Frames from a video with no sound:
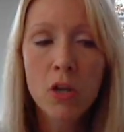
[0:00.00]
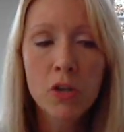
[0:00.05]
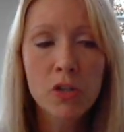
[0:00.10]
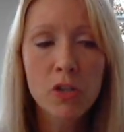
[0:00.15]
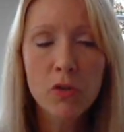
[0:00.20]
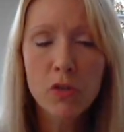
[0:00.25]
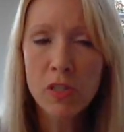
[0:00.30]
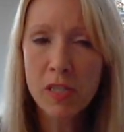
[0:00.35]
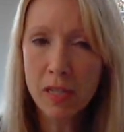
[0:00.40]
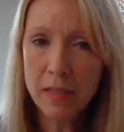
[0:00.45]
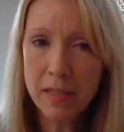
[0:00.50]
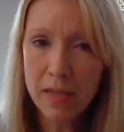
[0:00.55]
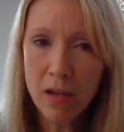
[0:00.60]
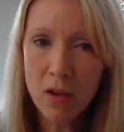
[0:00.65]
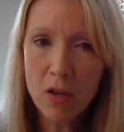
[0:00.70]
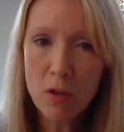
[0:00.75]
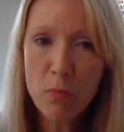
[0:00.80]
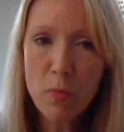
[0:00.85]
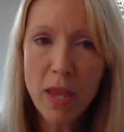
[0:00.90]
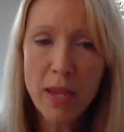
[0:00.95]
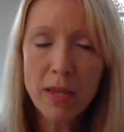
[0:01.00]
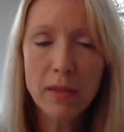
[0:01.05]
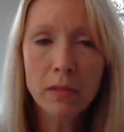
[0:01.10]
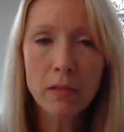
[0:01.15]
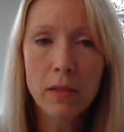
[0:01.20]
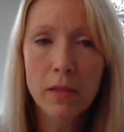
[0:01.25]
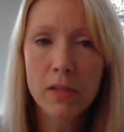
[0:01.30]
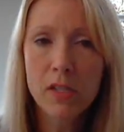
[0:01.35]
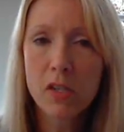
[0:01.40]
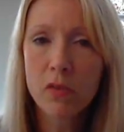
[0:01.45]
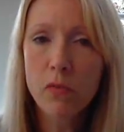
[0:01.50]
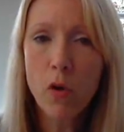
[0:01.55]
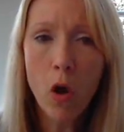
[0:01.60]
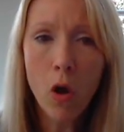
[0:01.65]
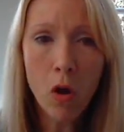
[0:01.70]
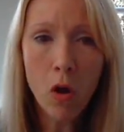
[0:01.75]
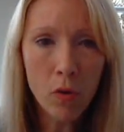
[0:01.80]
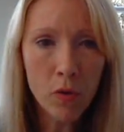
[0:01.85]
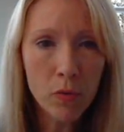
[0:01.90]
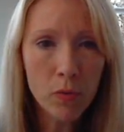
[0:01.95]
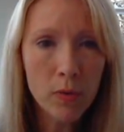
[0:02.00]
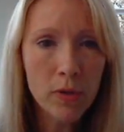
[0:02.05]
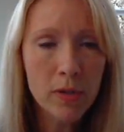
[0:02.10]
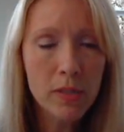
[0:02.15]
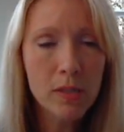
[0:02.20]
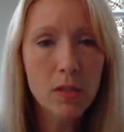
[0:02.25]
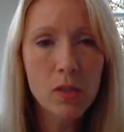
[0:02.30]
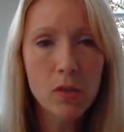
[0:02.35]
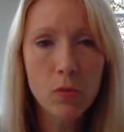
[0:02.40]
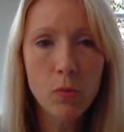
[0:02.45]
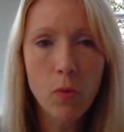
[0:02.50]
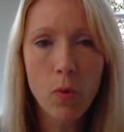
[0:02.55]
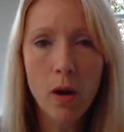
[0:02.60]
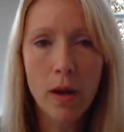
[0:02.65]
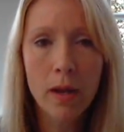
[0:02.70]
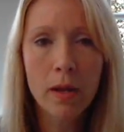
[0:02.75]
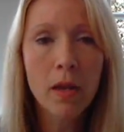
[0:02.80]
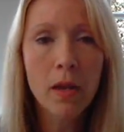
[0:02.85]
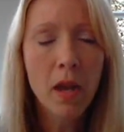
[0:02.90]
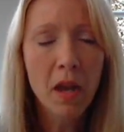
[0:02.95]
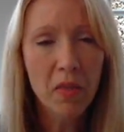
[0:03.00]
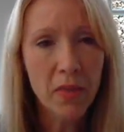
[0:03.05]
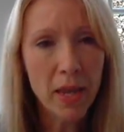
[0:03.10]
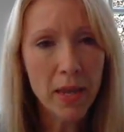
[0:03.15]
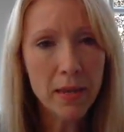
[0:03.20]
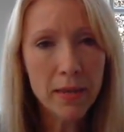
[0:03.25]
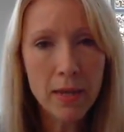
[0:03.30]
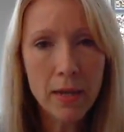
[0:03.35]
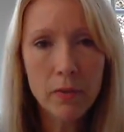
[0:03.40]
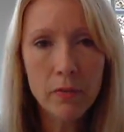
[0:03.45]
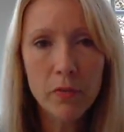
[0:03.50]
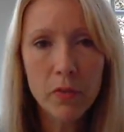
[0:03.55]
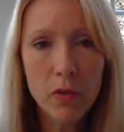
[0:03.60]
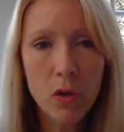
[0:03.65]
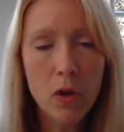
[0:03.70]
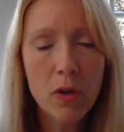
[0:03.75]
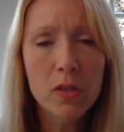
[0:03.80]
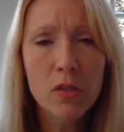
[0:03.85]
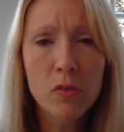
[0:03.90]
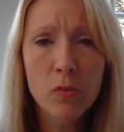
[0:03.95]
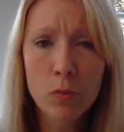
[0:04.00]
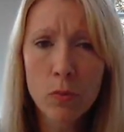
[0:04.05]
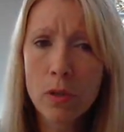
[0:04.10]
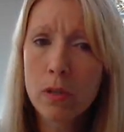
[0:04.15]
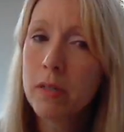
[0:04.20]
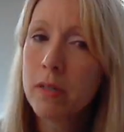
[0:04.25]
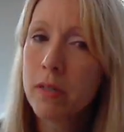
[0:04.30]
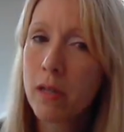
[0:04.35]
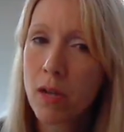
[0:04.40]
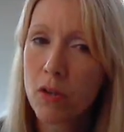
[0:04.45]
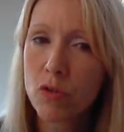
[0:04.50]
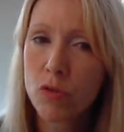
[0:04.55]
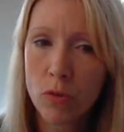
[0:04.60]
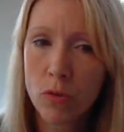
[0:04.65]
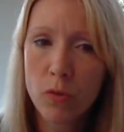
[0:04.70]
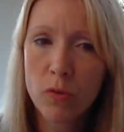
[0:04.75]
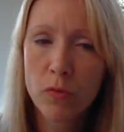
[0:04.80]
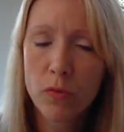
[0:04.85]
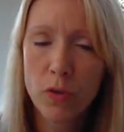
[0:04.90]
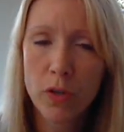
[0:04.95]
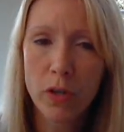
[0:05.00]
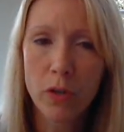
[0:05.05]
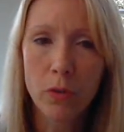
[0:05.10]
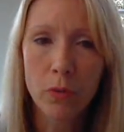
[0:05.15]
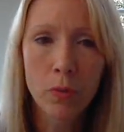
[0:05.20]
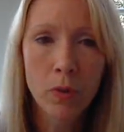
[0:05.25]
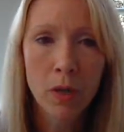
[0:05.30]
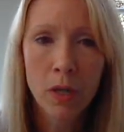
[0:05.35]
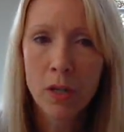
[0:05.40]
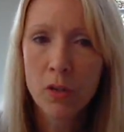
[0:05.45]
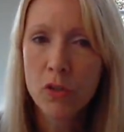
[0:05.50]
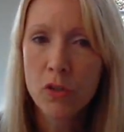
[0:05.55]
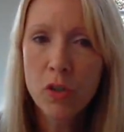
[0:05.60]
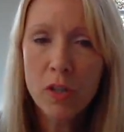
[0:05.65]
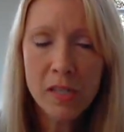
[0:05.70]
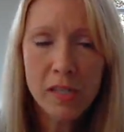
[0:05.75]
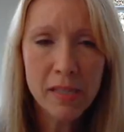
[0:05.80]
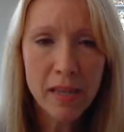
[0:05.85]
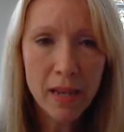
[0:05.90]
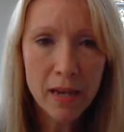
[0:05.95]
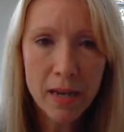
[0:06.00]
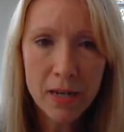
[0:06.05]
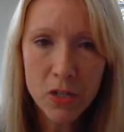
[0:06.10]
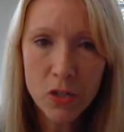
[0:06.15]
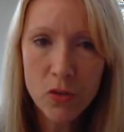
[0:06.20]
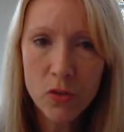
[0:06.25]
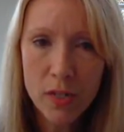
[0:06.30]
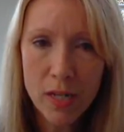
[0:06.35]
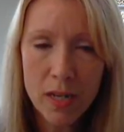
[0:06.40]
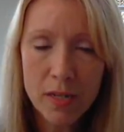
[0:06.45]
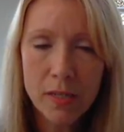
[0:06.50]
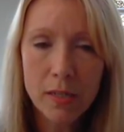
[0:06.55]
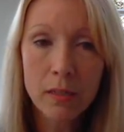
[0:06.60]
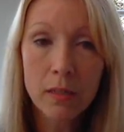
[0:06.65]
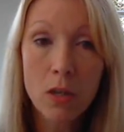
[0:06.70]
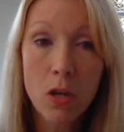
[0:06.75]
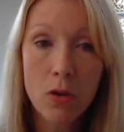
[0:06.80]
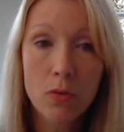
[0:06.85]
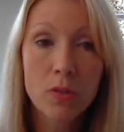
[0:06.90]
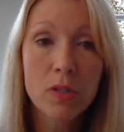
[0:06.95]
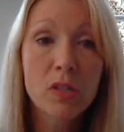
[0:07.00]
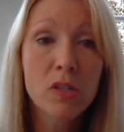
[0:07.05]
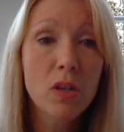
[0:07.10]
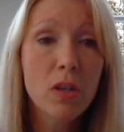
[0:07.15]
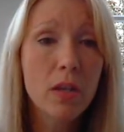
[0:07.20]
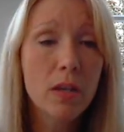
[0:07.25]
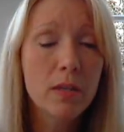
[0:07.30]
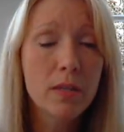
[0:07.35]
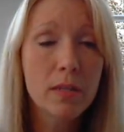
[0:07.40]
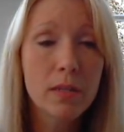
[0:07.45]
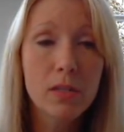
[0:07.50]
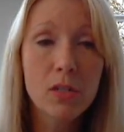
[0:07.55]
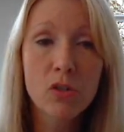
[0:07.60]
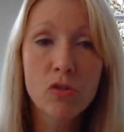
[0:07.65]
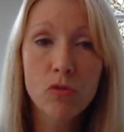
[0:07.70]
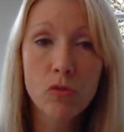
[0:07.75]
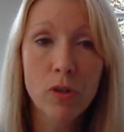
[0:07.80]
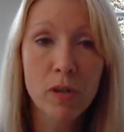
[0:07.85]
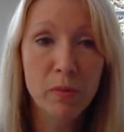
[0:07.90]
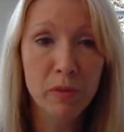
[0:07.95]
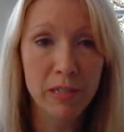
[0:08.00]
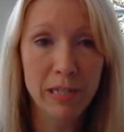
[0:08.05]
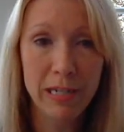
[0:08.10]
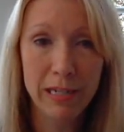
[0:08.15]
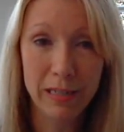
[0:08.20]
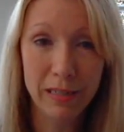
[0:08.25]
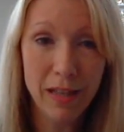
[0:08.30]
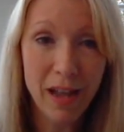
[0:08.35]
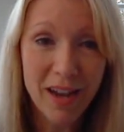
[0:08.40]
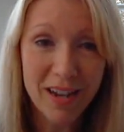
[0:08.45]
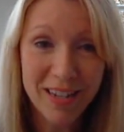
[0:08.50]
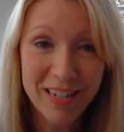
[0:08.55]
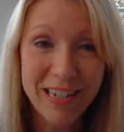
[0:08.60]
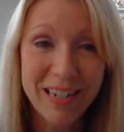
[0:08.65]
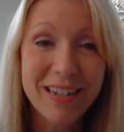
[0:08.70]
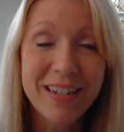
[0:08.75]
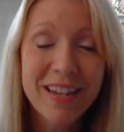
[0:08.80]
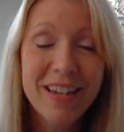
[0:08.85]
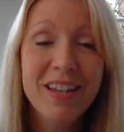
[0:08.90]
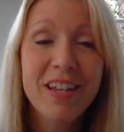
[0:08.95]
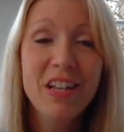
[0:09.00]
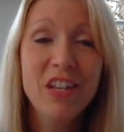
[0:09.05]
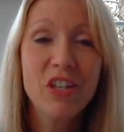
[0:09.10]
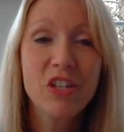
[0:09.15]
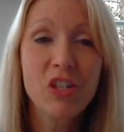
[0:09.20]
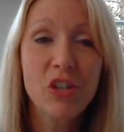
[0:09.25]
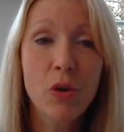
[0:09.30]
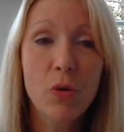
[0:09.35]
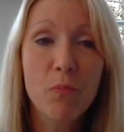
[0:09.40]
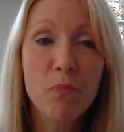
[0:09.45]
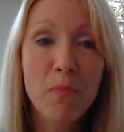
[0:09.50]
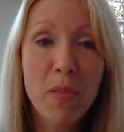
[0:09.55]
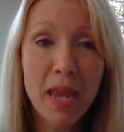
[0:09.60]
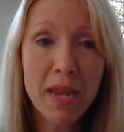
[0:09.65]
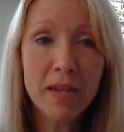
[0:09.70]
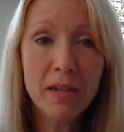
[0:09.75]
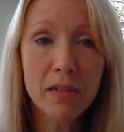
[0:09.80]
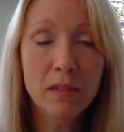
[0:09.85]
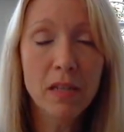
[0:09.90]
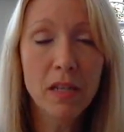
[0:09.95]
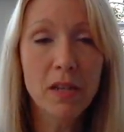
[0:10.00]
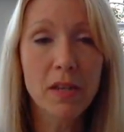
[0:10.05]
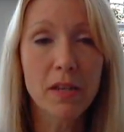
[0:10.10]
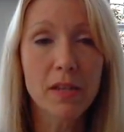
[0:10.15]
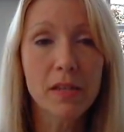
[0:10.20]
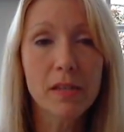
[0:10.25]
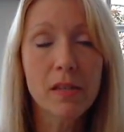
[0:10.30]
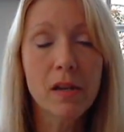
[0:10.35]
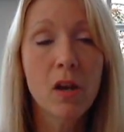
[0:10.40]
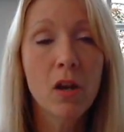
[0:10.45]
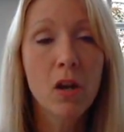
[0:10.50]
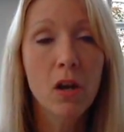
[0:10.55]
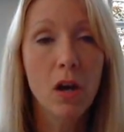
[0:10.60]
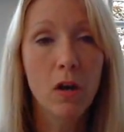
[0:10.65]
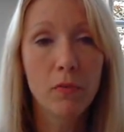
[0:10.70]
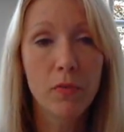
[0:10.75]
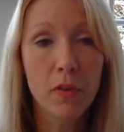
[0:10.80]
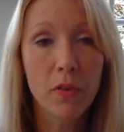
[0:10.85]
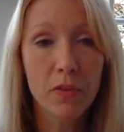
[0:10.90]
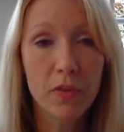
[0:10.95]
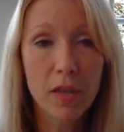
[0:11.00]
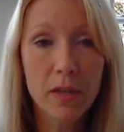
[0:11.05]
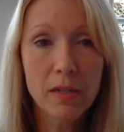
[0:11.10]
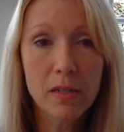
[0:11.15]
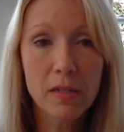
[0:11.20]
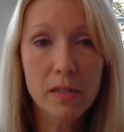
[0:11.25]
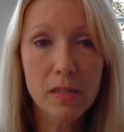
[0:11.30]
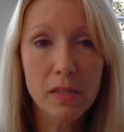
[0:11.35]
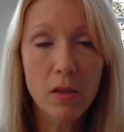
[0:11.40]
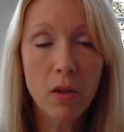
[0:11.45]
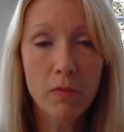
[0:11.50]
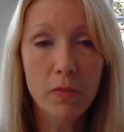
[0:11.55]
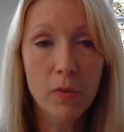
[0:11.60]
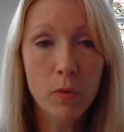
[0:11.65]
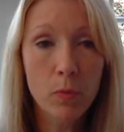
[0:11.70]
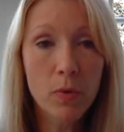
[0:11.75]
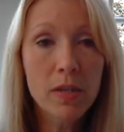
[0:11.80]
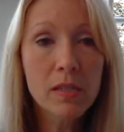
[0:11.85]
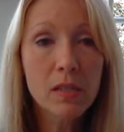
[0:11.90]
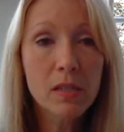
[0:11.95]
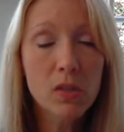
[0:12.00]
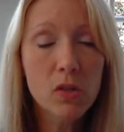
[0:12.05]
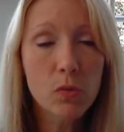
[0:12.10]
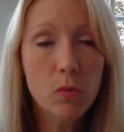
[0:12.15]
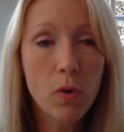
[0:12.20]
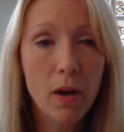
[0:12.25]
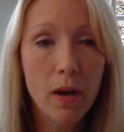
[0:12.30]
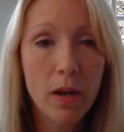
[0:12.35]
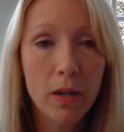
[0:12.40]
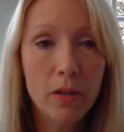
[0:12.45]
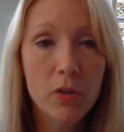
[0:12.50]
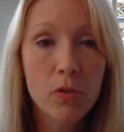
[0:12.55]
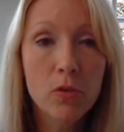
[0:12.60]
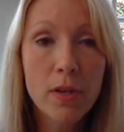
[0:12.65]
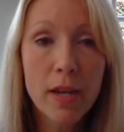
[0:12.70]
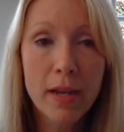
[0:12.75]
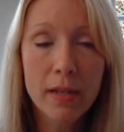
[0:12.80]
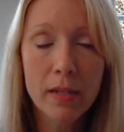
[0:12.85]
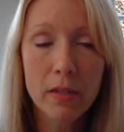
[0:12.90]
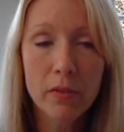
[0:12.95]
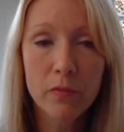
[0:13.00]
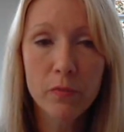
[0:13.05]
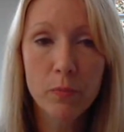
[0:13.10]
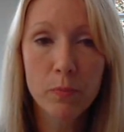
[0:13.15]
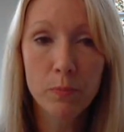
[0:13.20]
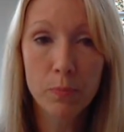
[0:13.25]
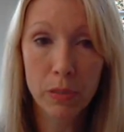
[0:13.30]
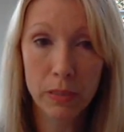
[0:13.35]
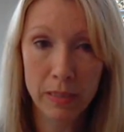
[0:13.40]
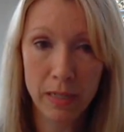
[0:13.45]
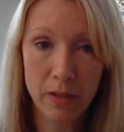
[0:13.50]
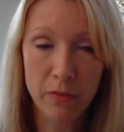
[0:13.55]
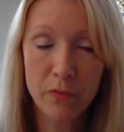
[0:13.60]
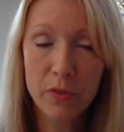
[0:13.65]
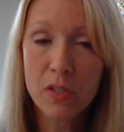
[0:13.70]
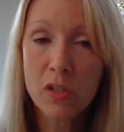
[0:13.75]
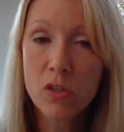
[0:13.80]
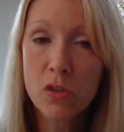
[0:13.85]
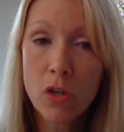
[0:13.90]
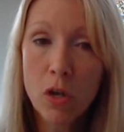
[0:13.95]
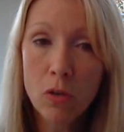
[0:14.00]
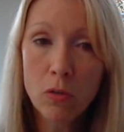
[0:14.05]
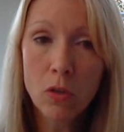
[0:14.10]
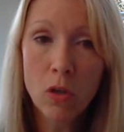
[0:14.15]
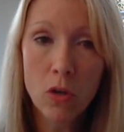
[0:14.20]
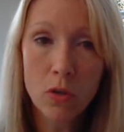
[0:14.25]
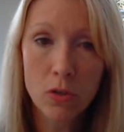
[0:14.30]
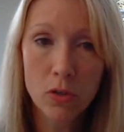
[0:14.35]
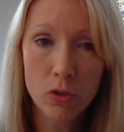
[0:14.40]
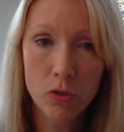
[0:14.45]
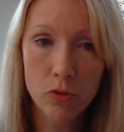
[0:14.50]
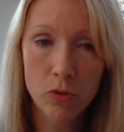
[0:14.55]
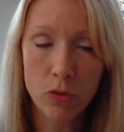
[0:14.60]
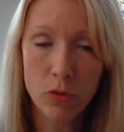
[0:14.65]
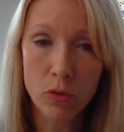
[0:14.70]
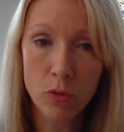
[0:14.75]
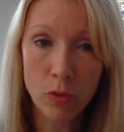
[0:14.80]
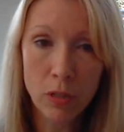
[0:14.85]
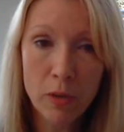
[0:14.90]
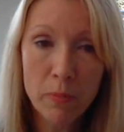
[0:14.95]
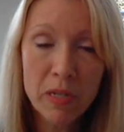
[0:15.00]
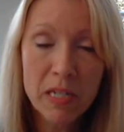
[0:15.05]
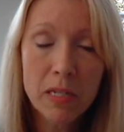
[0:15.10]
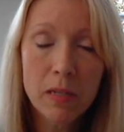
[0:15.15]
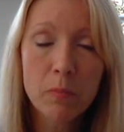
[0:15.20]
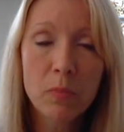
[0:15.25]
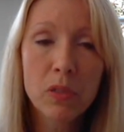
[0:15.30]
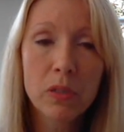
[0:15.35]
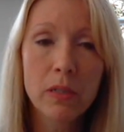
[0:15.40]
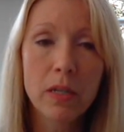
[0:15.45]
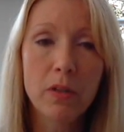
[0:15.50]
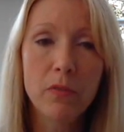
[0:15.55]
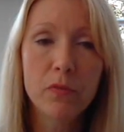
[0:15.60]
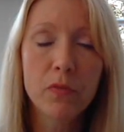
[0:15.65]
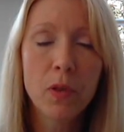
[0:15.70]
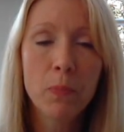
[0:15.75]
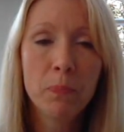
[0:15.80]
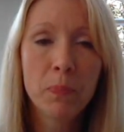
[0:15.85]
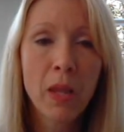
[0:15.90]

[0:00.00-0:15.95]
So sit down and make a list of all the reasons why that negative thought is really not true for you. Just that exercise alone is extremely enlightening. So make a list of the reasons why your negative belief is no longer true, your limiting belief.